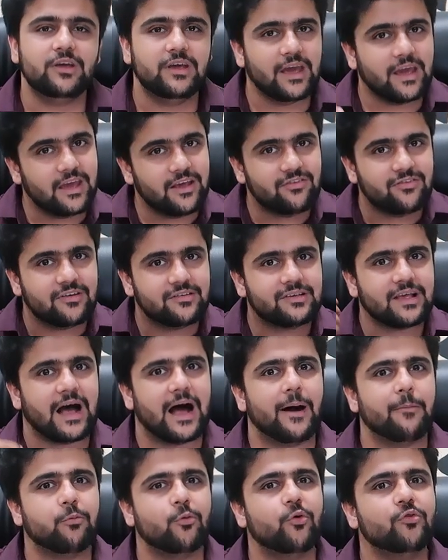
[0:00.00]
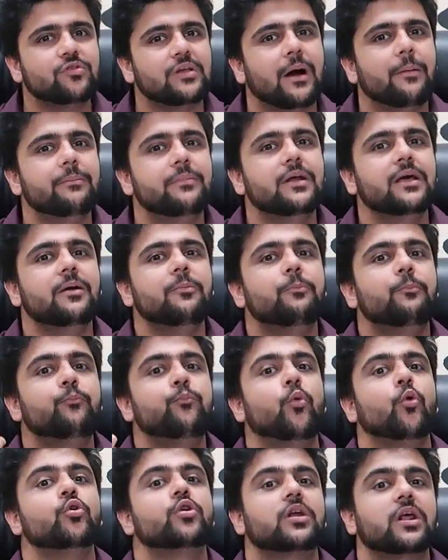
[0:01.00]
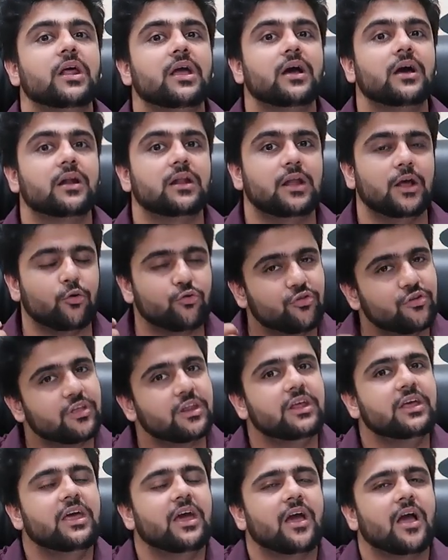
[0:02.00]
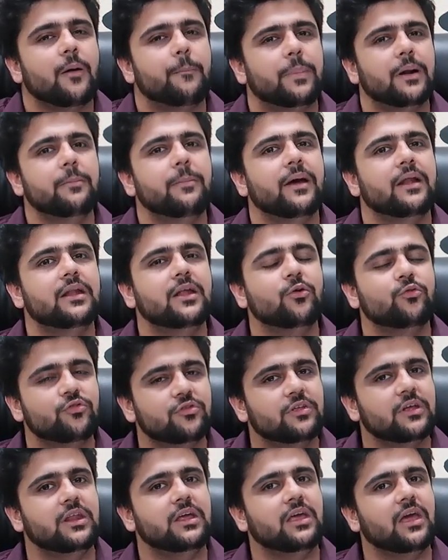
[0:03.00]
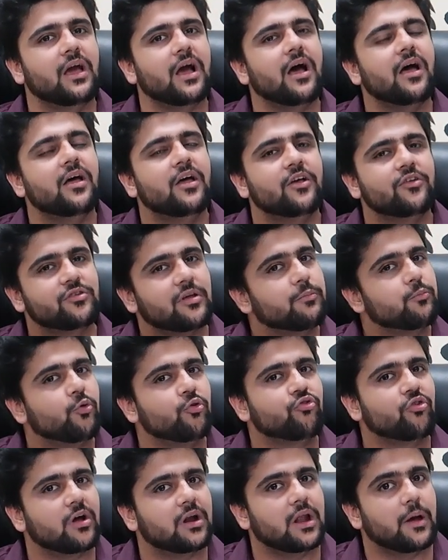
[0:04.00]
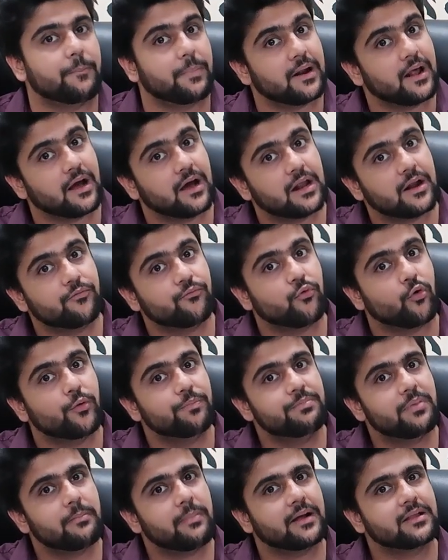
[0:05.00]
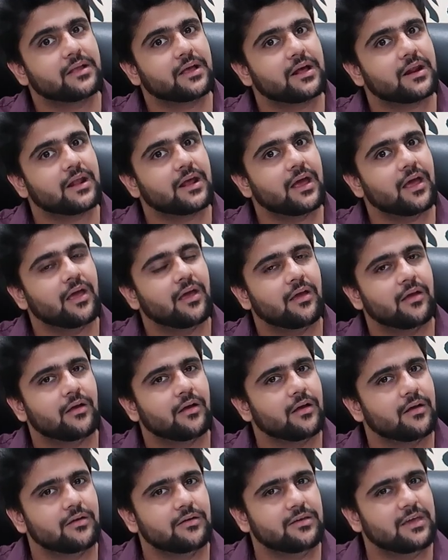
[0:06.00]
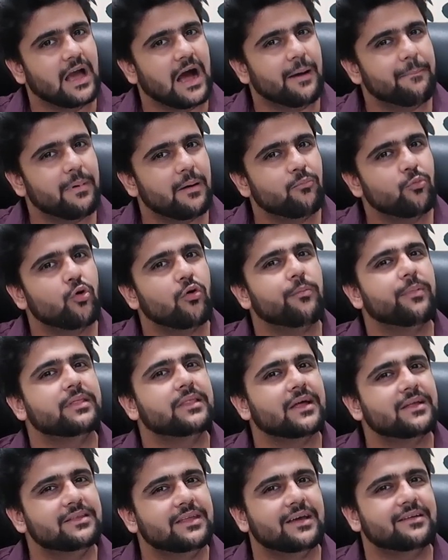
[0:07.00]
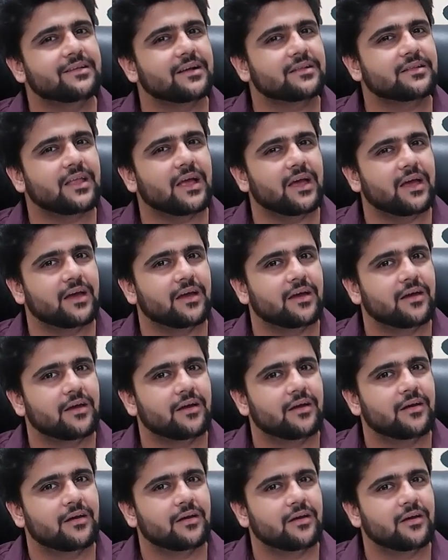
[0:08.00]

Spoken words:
And this is what you need to portray to others. You have to wear clothes that way, do everything that way, if we are talking on the phone. Here, we can see the person.